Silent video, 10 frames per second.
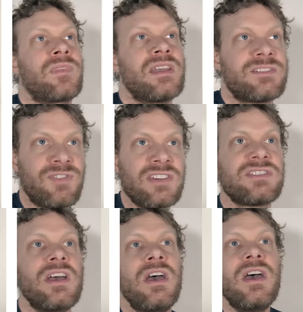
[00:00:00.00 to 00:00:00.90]
It feels
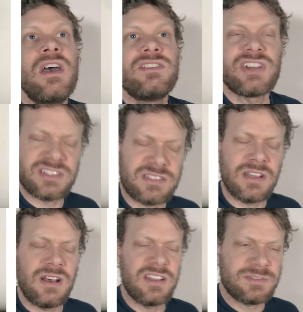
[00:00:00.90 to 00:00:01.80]
just
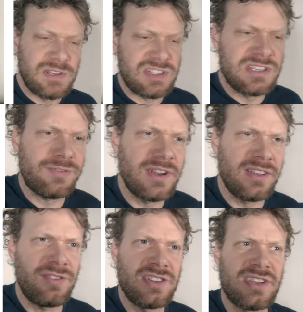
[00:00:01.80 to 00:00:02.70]
a smidgen different.
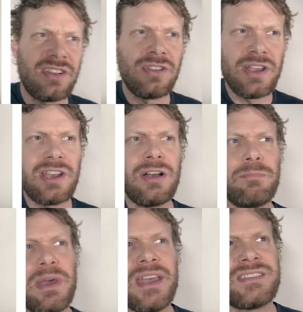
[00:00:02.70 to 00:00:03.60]
It feels a little
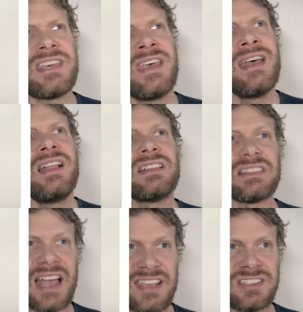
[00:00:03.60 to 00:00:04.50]
bit
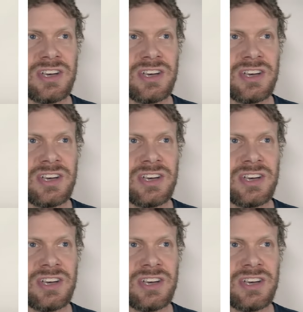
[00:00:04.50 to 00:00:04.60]
less